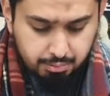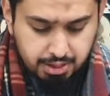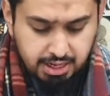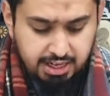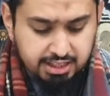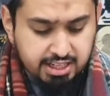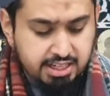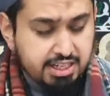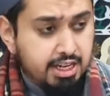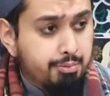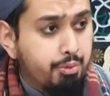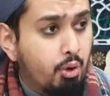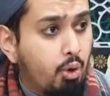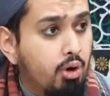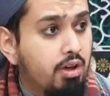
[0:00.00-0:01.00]
meaning the
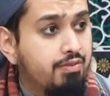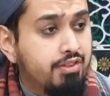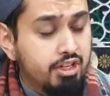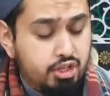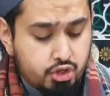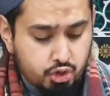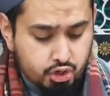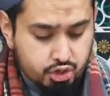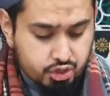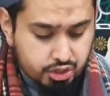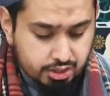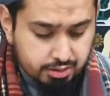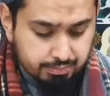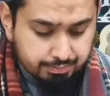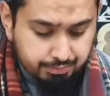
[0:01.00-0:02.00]
deep hole of
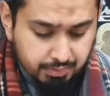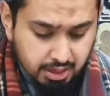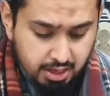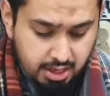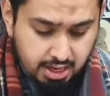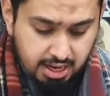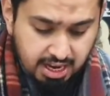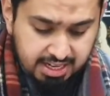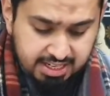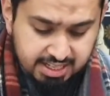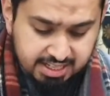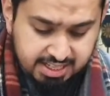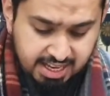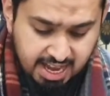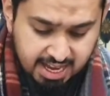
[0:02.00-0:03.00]
destruction. It
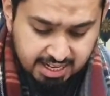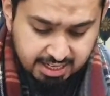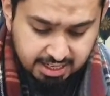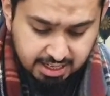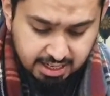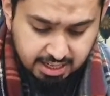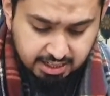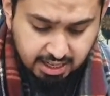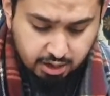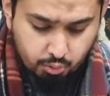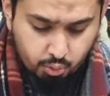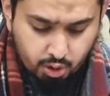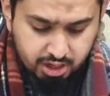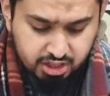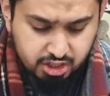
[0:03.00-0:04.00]
is said
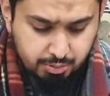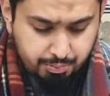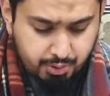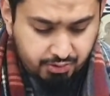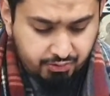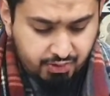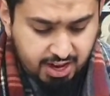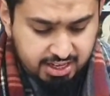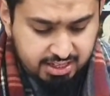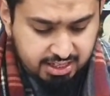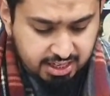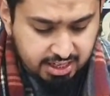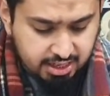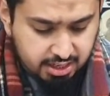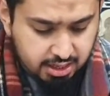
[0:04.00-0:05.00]
that once a
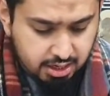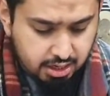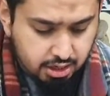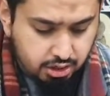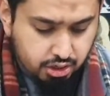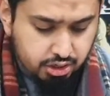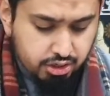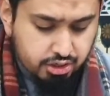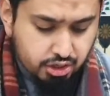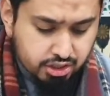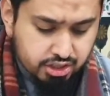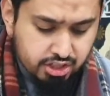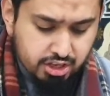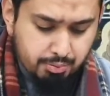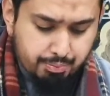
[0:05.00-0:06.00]
professor
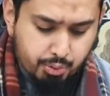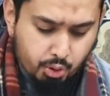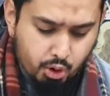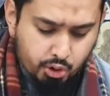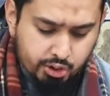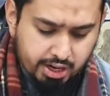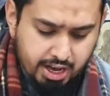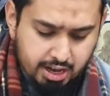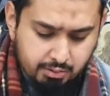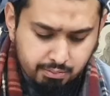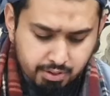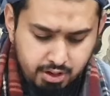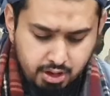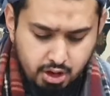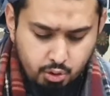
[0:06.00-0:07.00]
conducted a
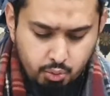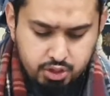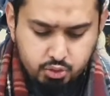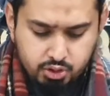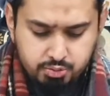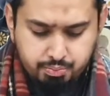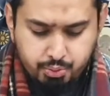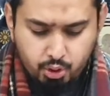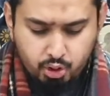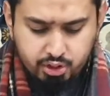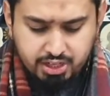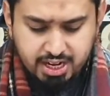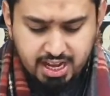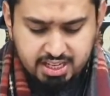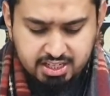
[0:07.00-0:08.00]
program which was
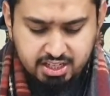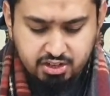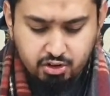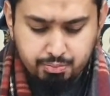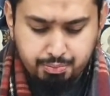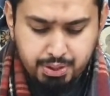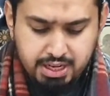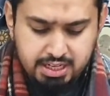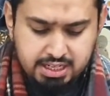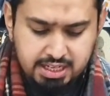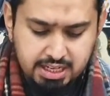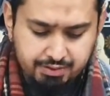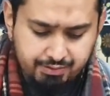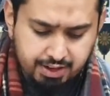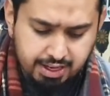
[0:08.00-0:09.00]
broadcasted on
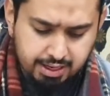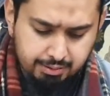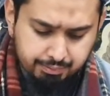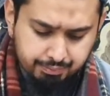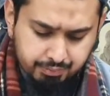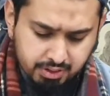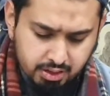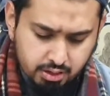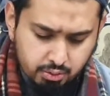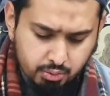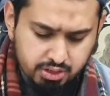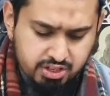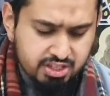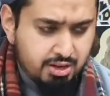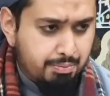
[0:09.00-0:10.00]
PTV,
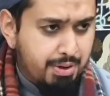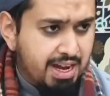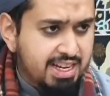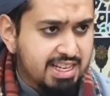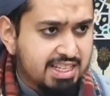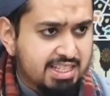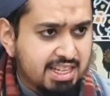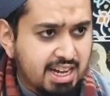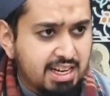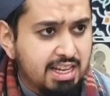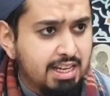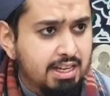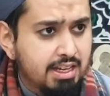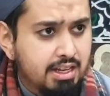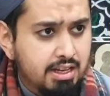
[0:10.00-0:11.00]
which is a
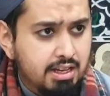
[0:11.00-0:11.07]
Pakistani